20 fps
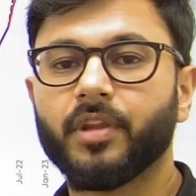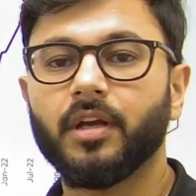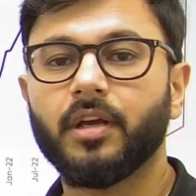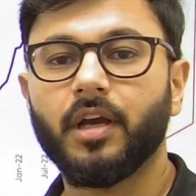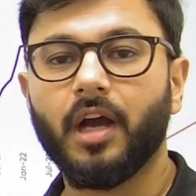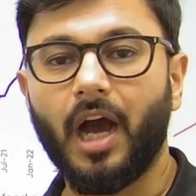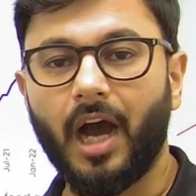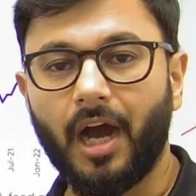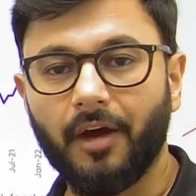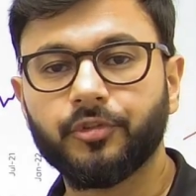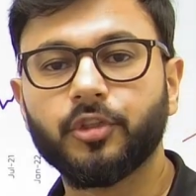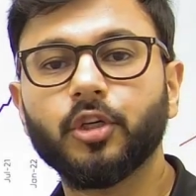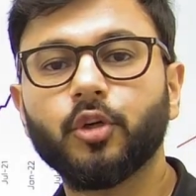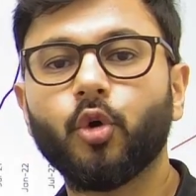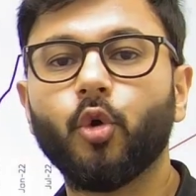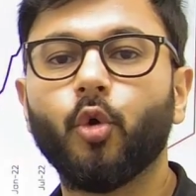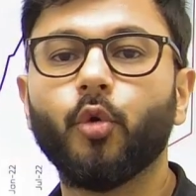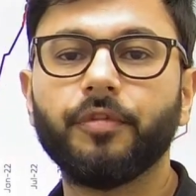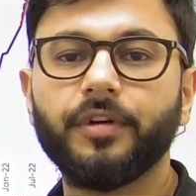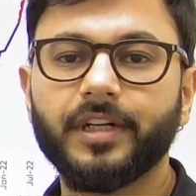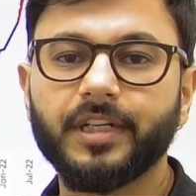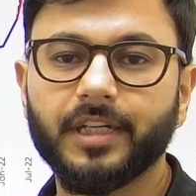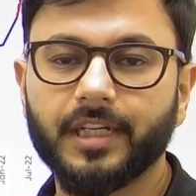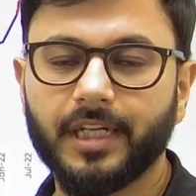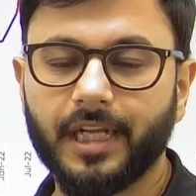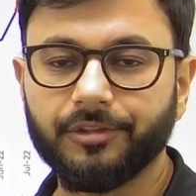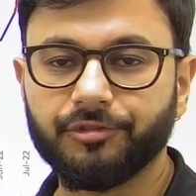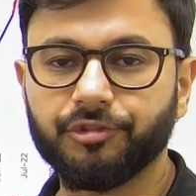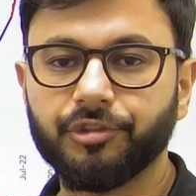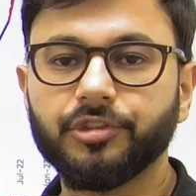After COVID
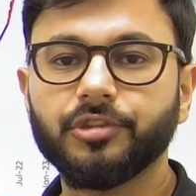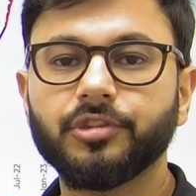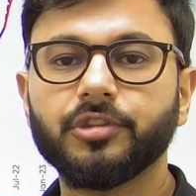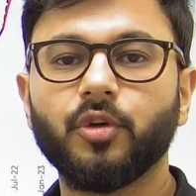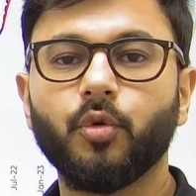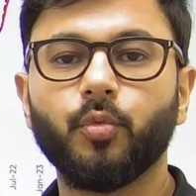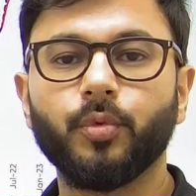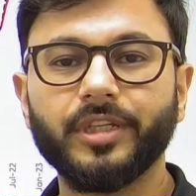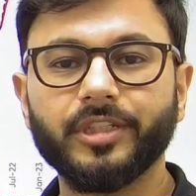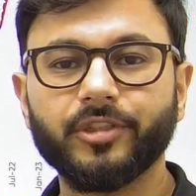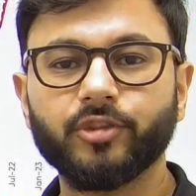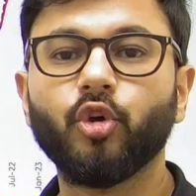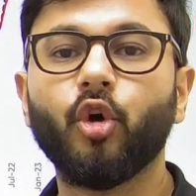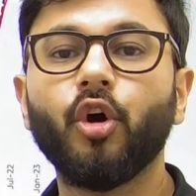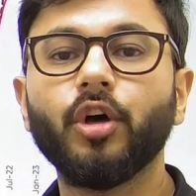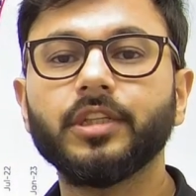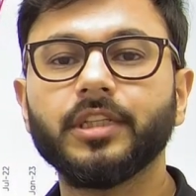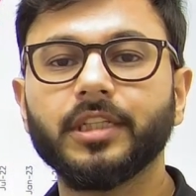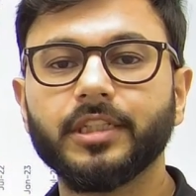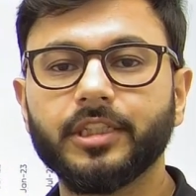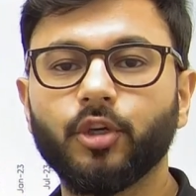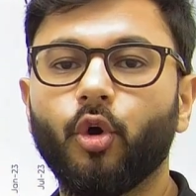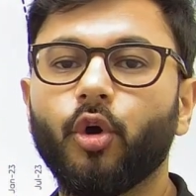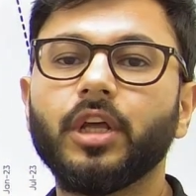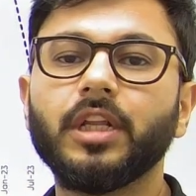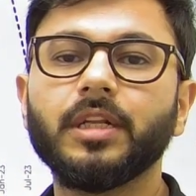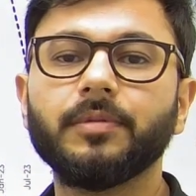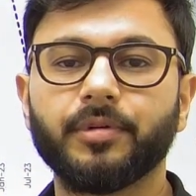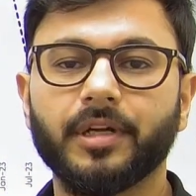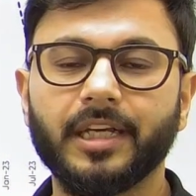crisis, we saw that the oil
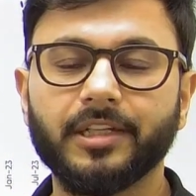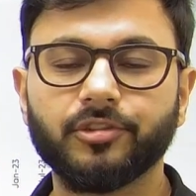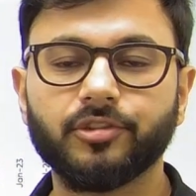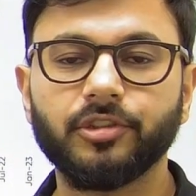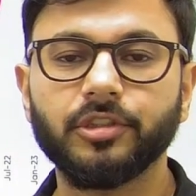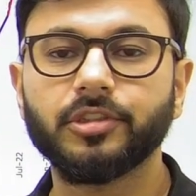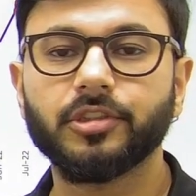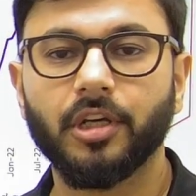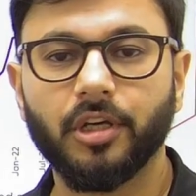prices